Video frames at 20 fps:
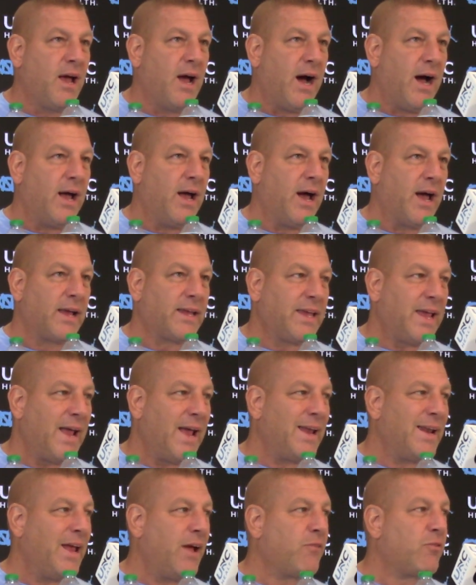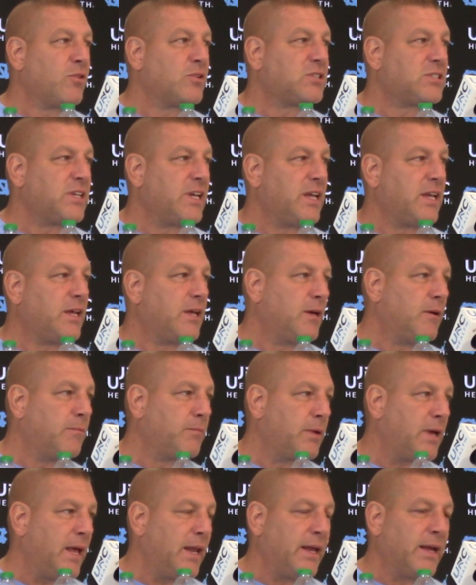I can't ever see
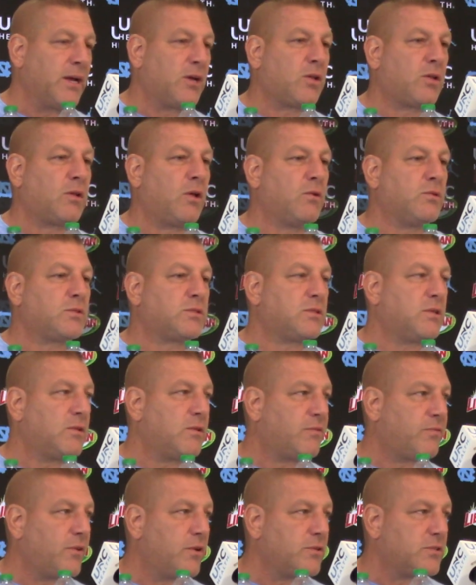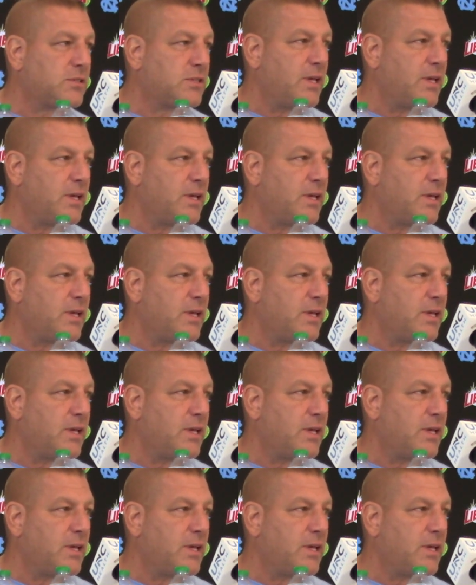him getting close to the first